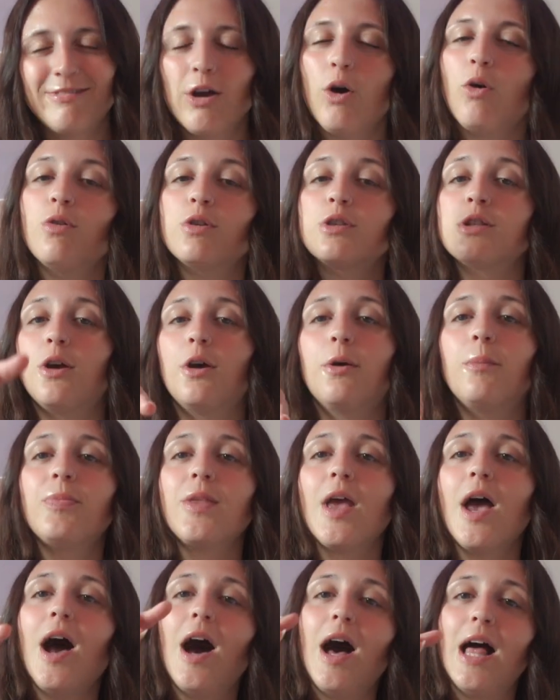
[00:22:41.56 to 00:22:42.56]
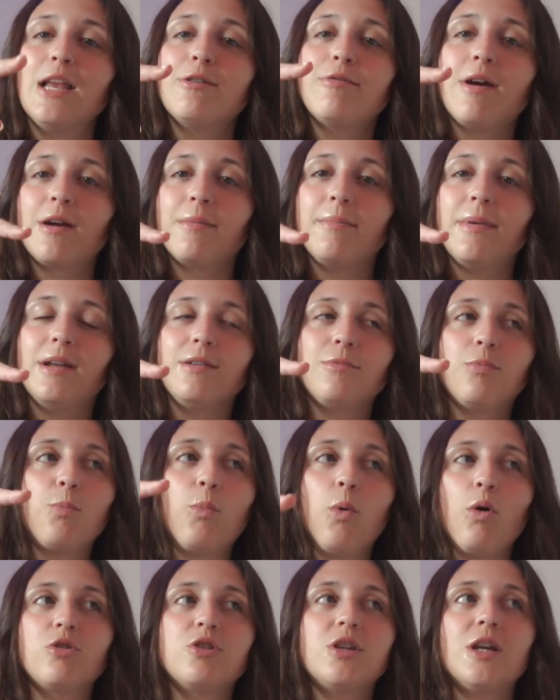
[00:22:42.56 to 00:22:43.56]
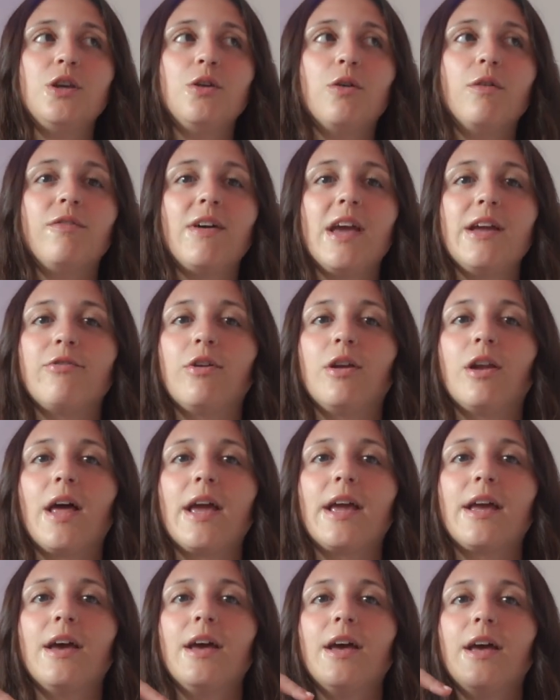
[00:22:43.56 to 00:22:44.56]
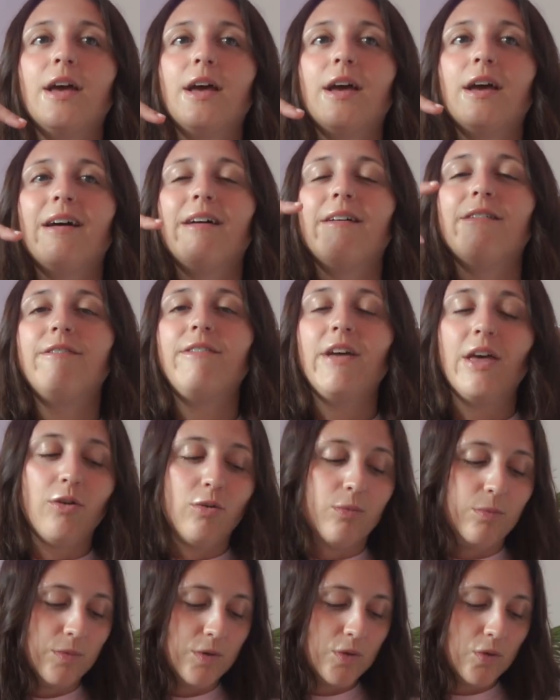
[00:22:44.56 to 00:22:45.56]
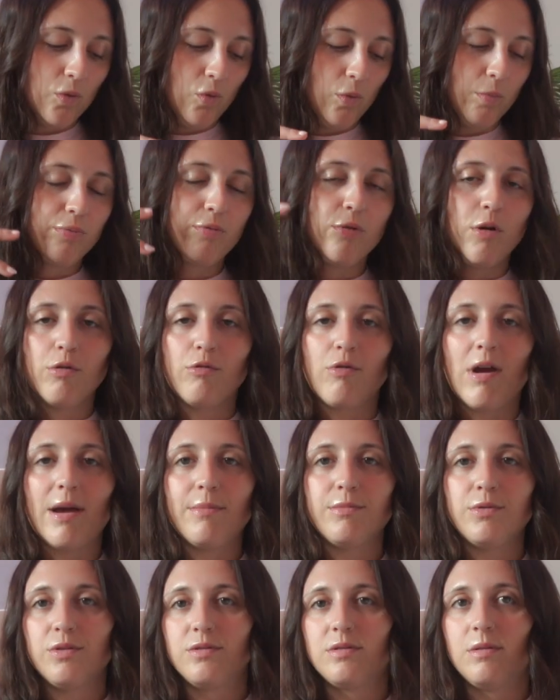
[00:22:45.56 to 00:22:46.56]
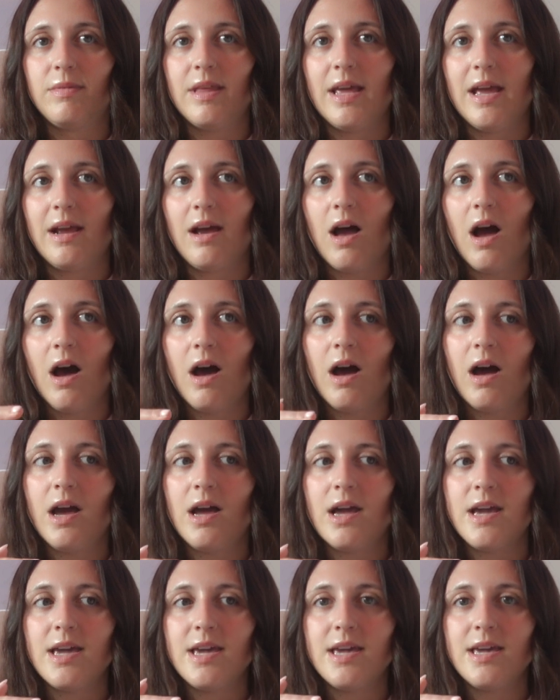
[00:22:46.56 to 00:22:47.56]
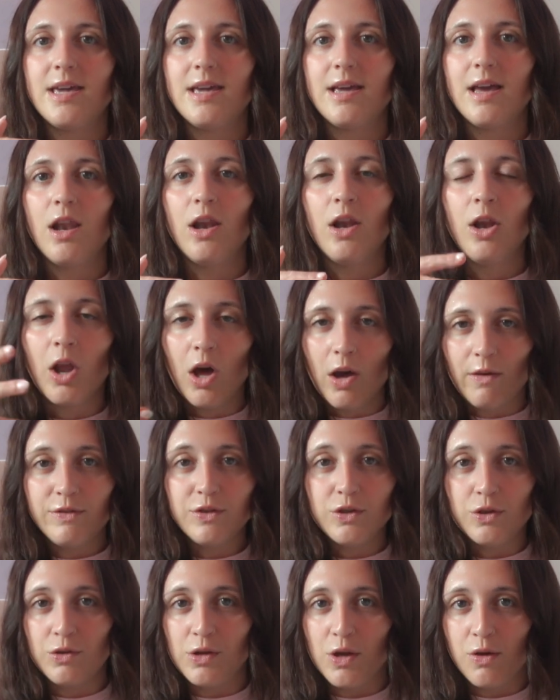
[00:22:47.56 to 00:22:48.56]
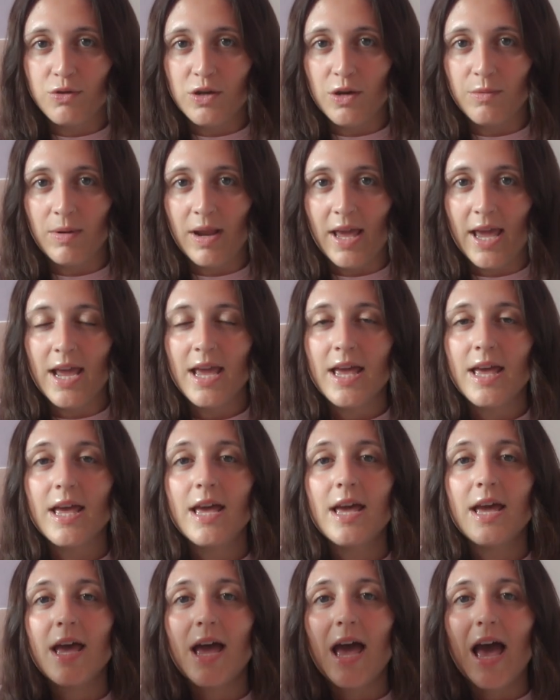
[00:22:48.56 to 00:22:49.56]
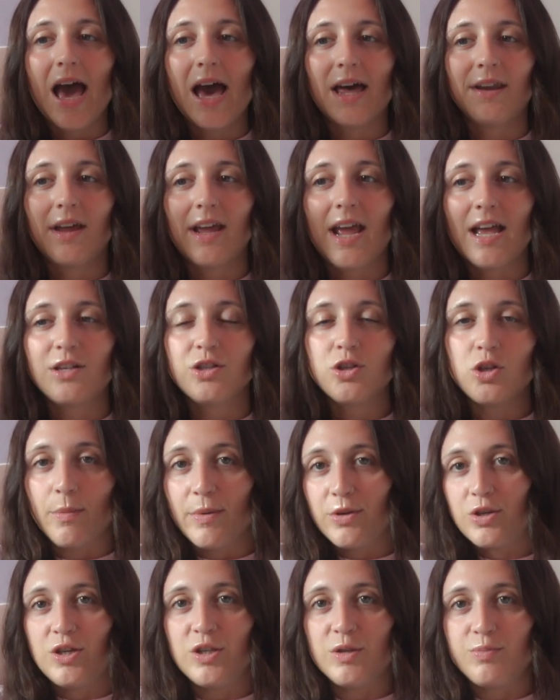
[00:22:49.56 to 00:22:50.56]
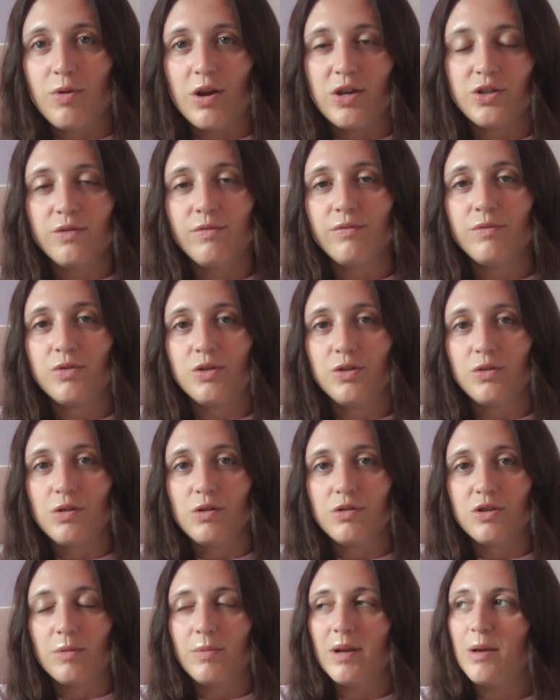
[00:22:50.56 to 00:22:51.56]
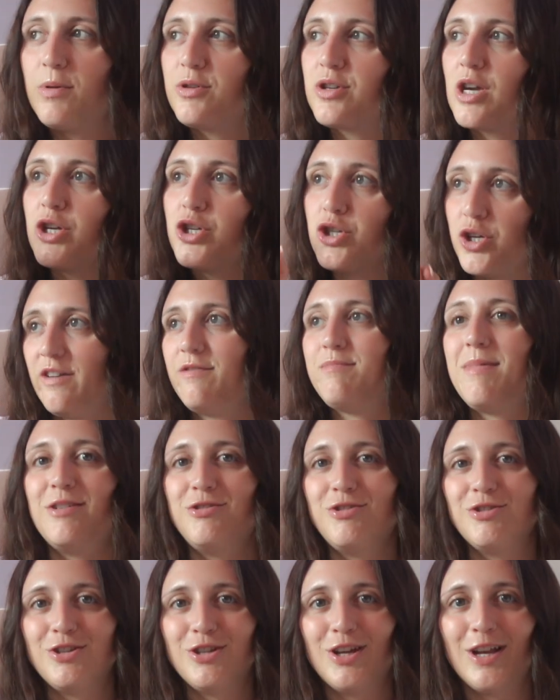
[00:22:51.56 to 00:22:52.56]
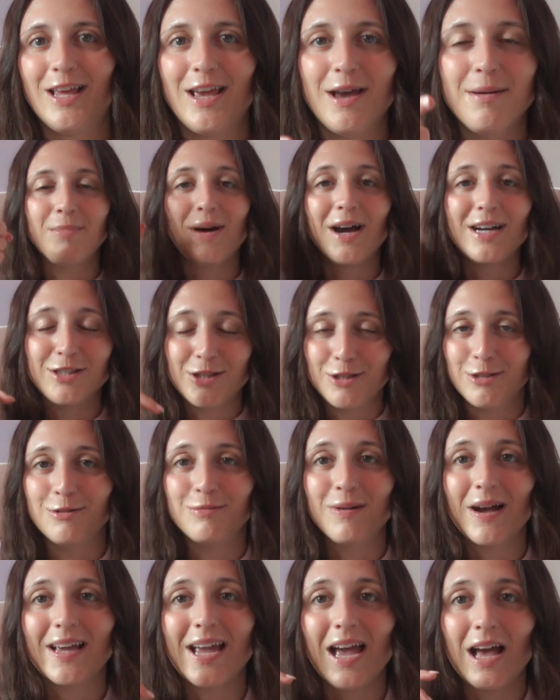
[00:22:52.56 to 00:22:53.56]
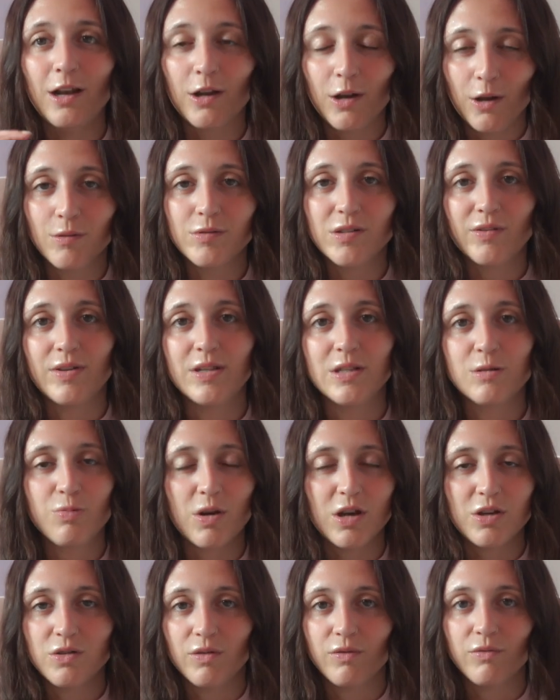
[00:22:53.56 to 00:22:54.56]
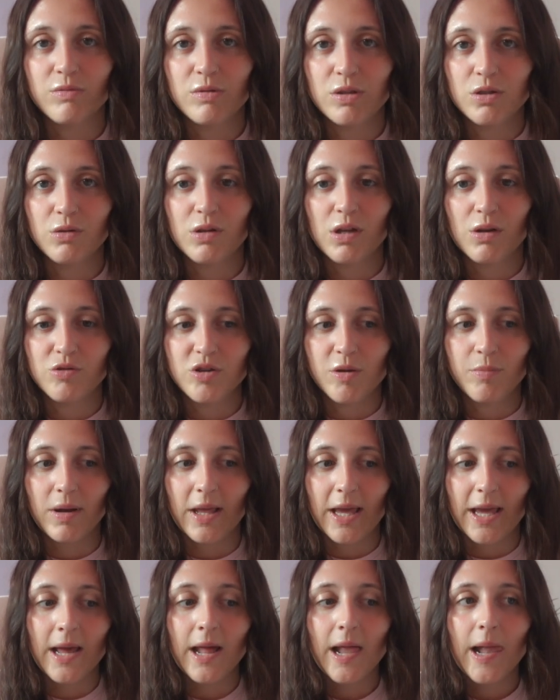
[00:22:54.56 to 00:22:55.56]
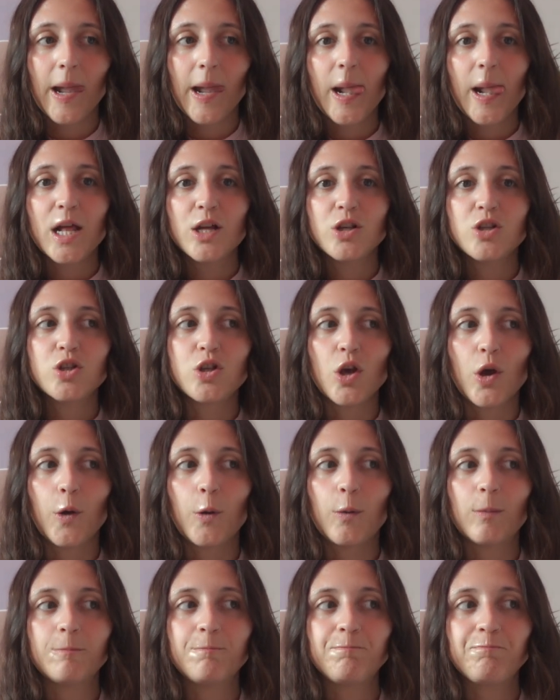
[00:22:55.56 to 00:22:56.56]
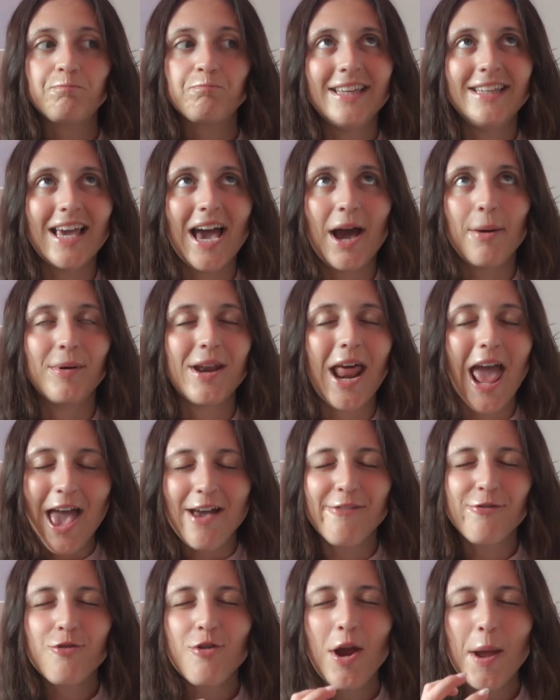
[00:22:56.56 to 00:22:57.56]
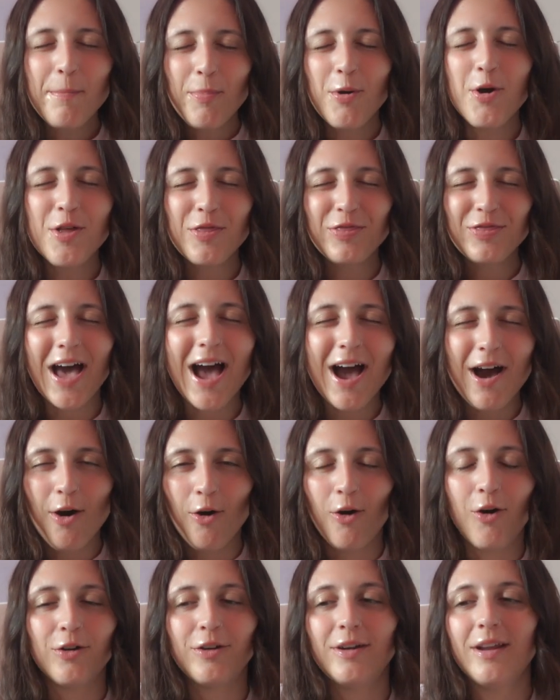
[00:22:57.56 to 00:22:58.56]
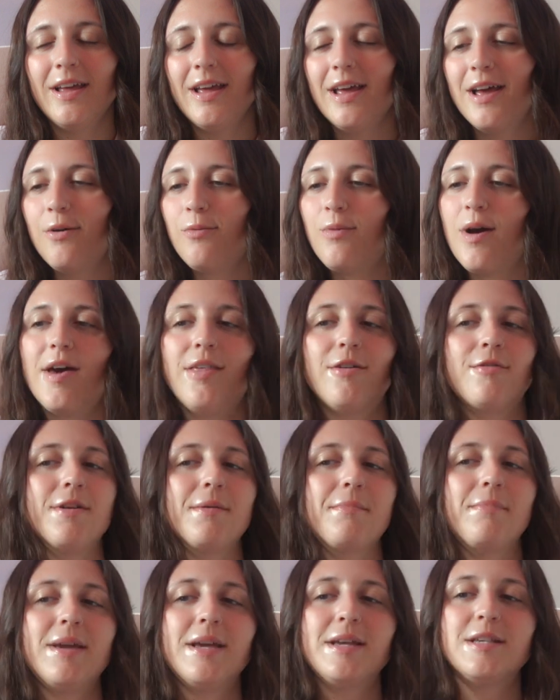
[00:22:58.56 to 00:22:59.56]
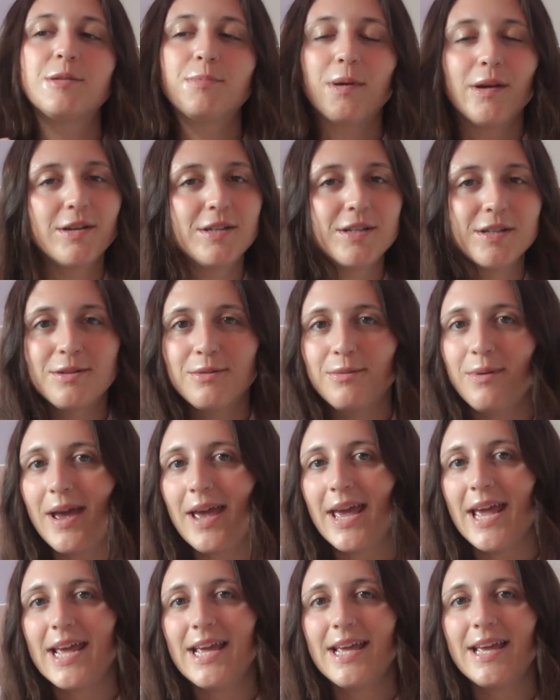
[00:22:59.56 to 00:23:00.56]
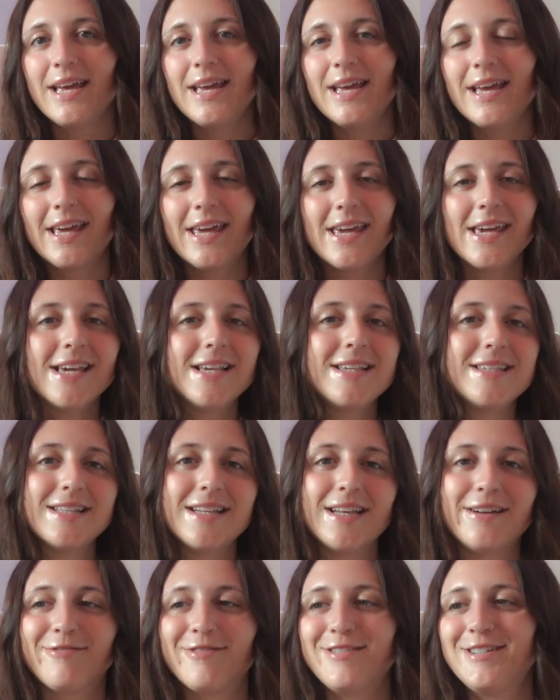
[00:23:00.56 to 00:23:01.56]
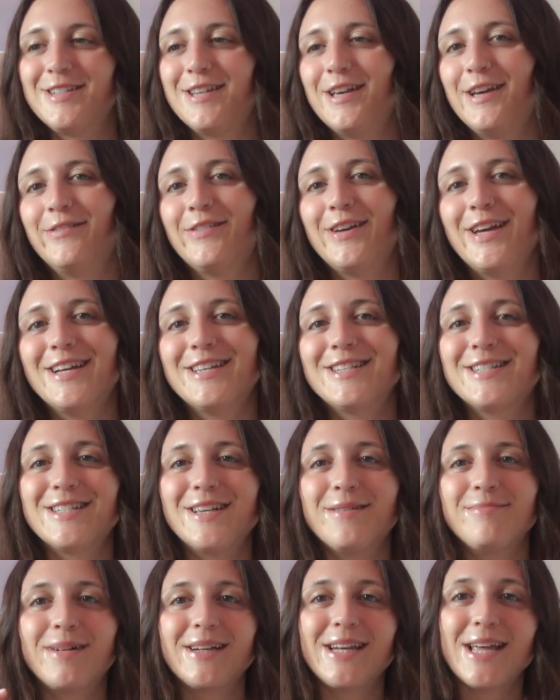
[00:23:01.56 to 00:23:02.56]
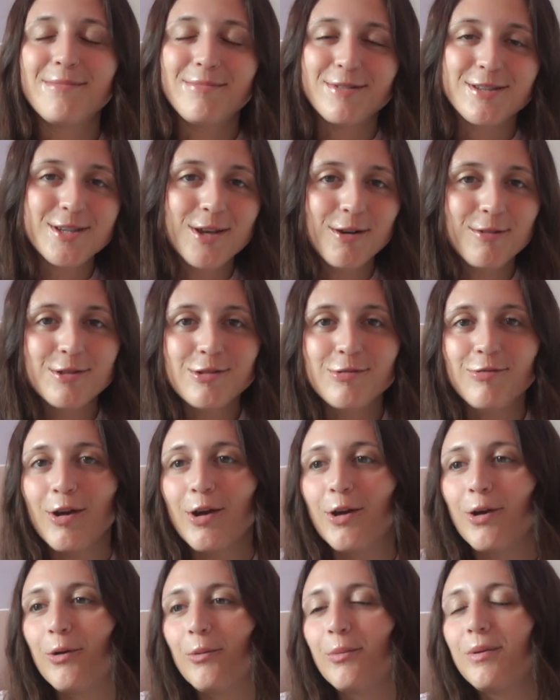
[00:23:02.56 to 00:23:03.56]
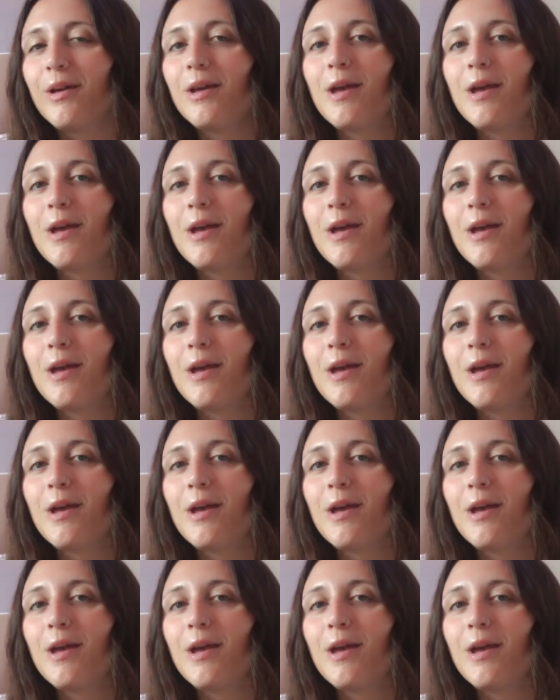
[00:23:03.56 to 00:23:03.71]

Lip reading: Also, highly recommend watching your favorite like films or programs or something. I love Studio Ghibli, and I get so much inspiration from Studio Ghibli, which I should have mentioned earlier, but I do. I get loads of inspiration from Studio Ghibli. So yeah, whenever I put that on, whether it be Spirited Away, Kiki's Delivery Service, My Neighbor Totoro,